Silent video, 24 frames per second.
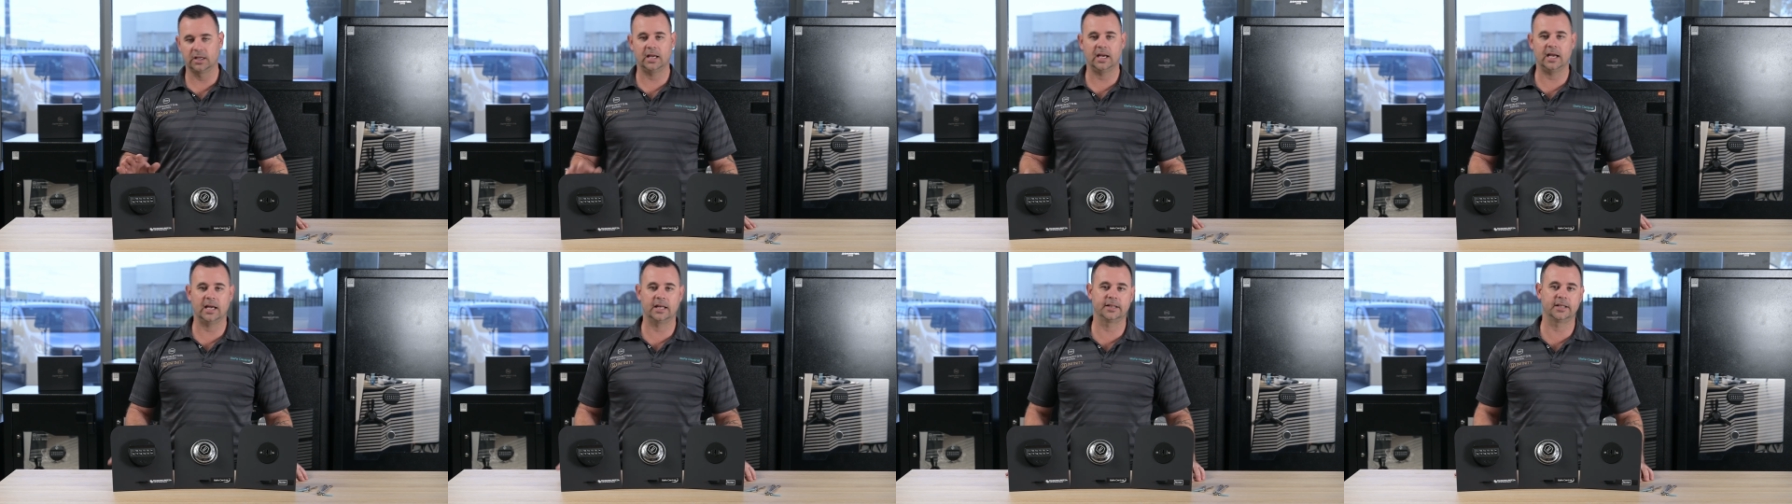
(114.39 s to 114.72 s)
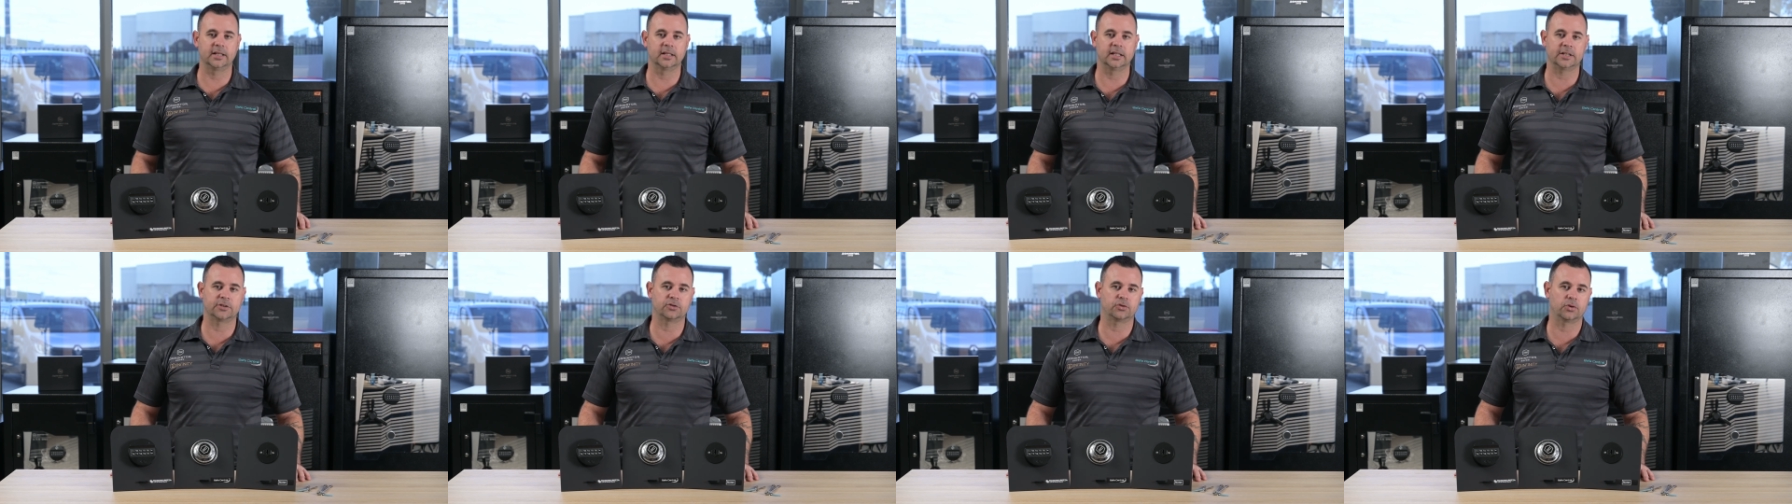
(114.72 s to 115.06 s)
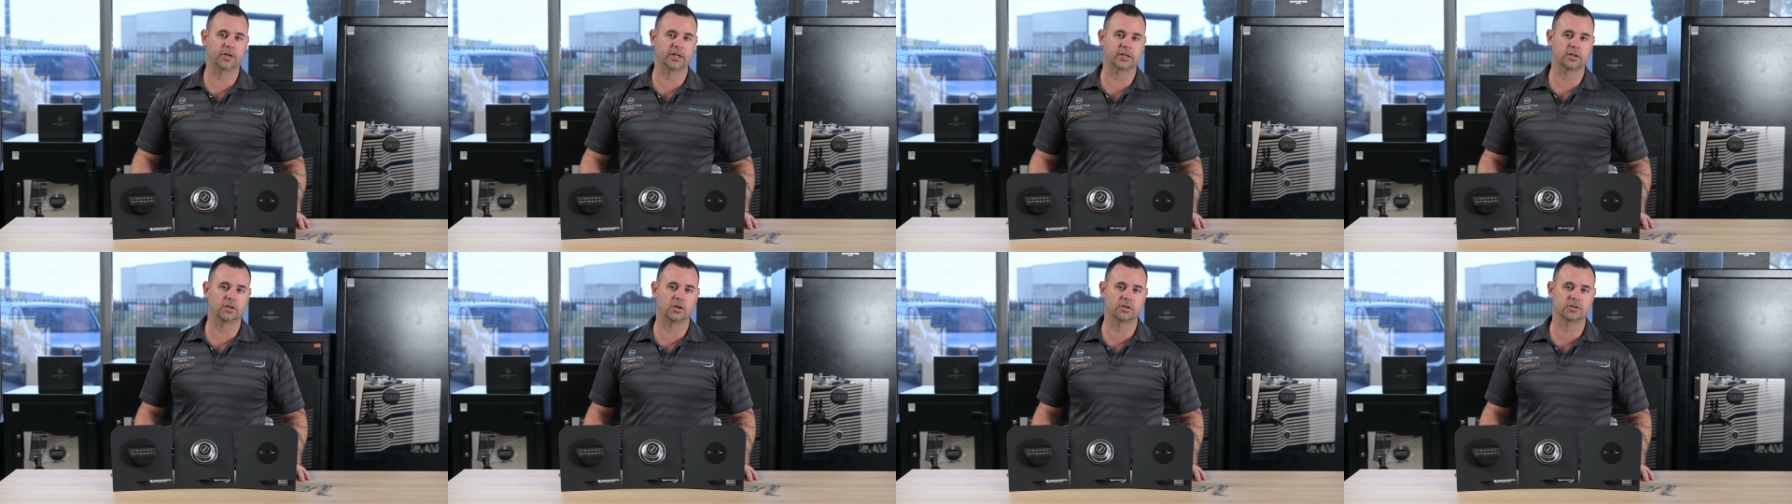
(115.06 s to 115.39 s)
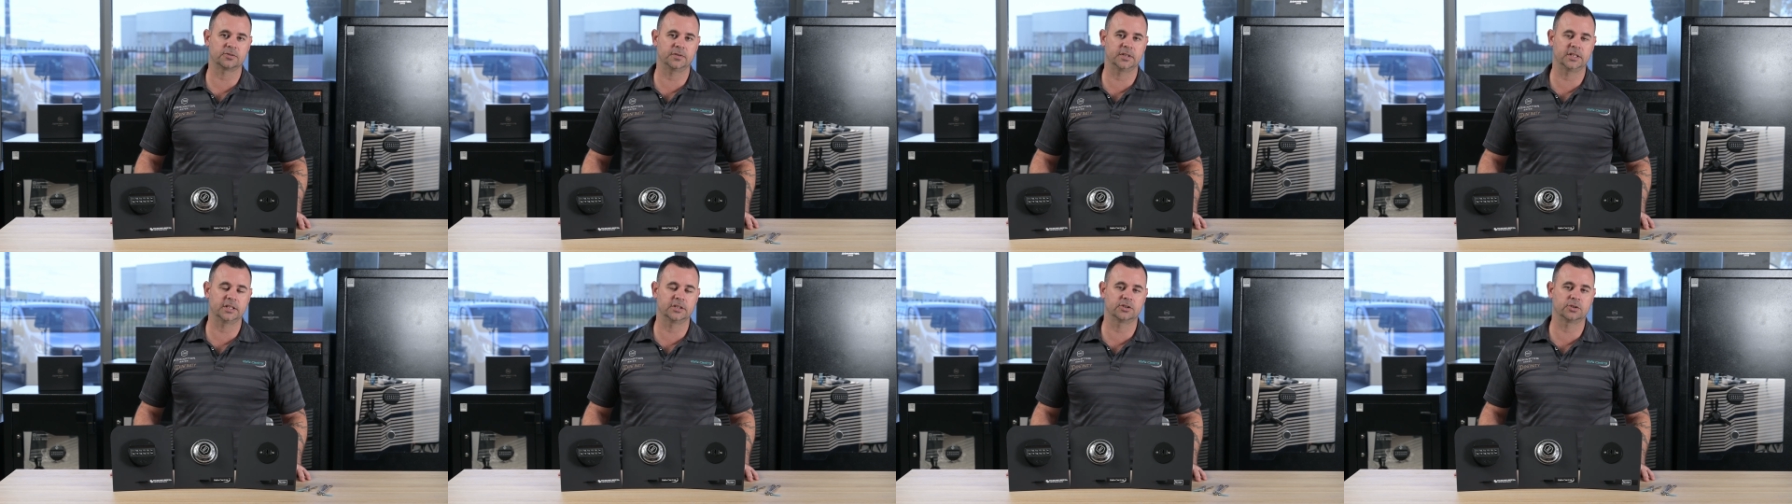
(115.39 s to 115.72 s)
and the electronic locks
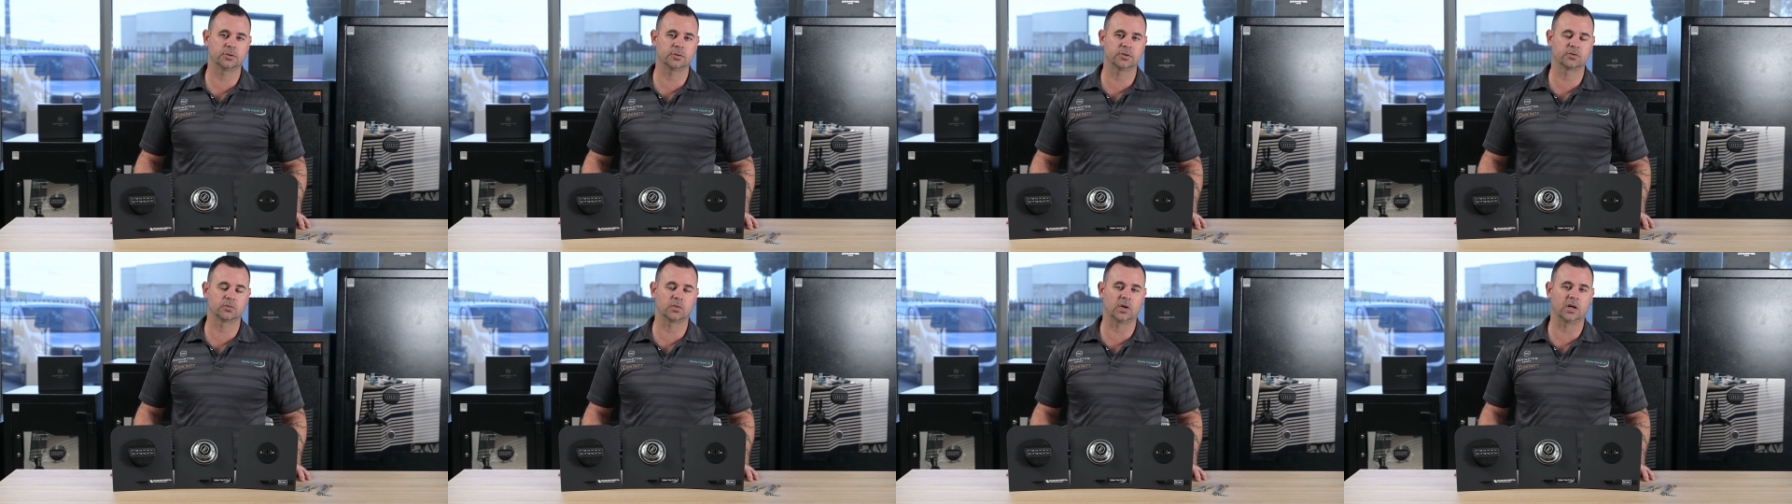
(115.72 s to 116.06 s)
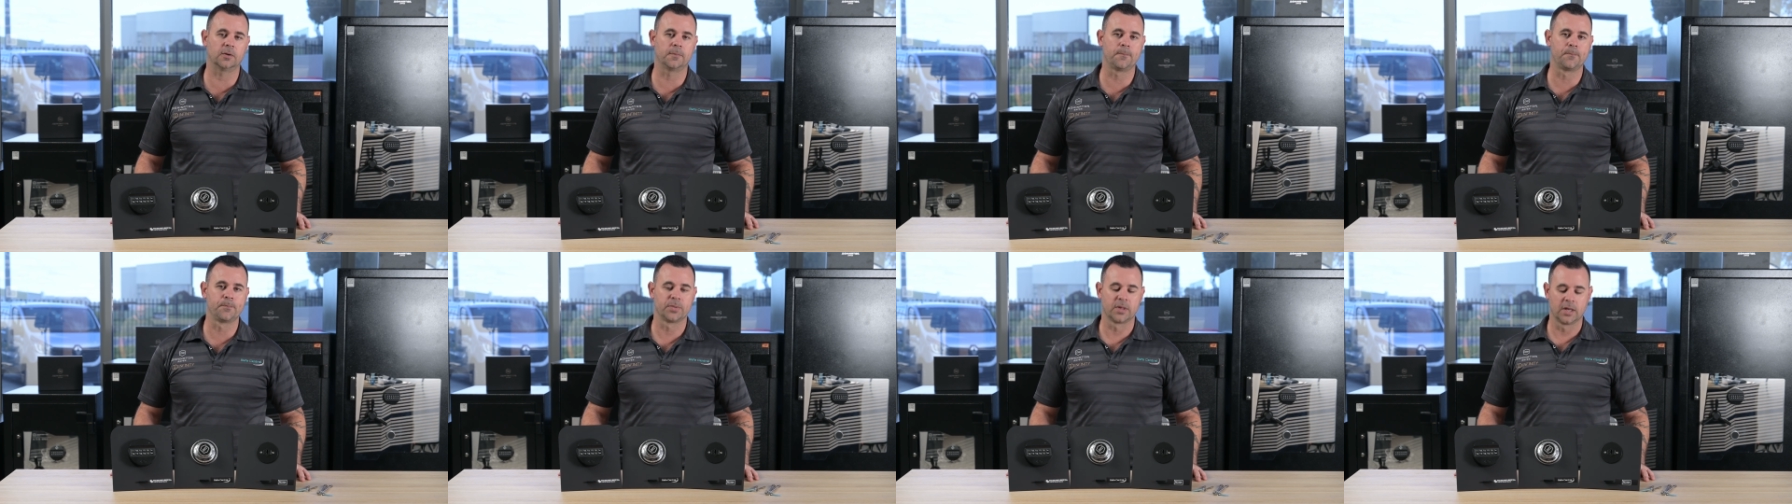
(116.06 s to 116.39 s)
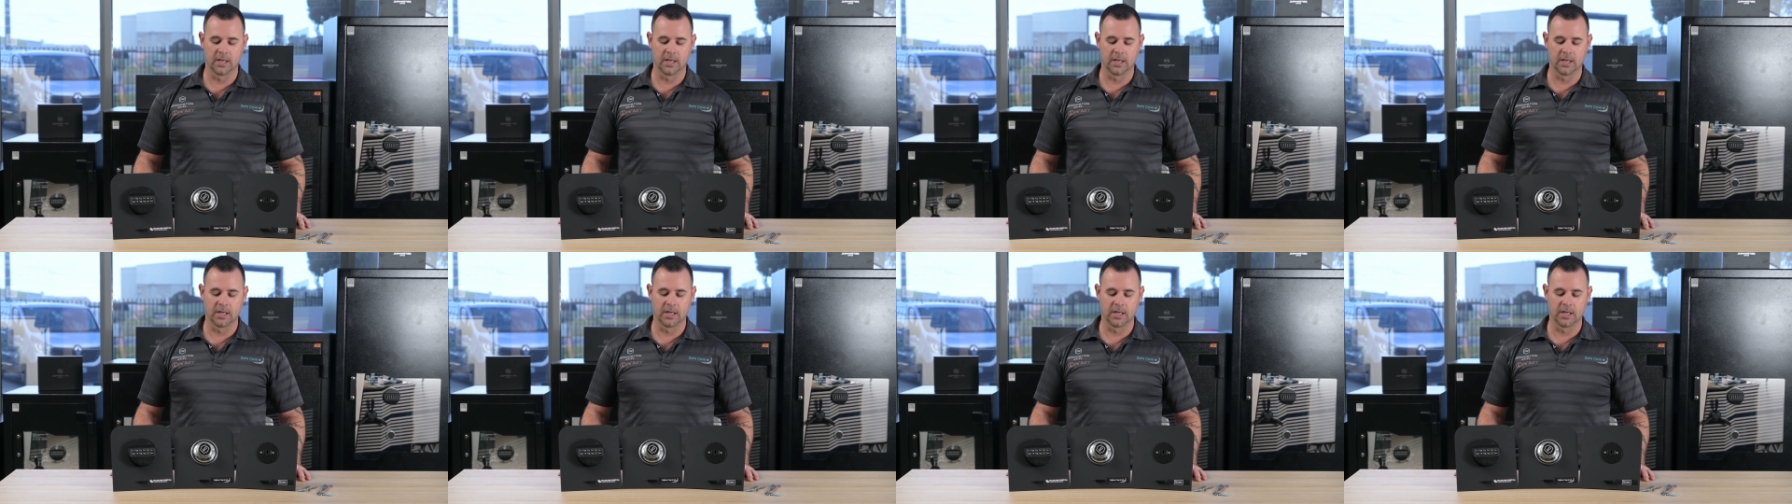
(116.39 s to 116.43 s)
fit into as well.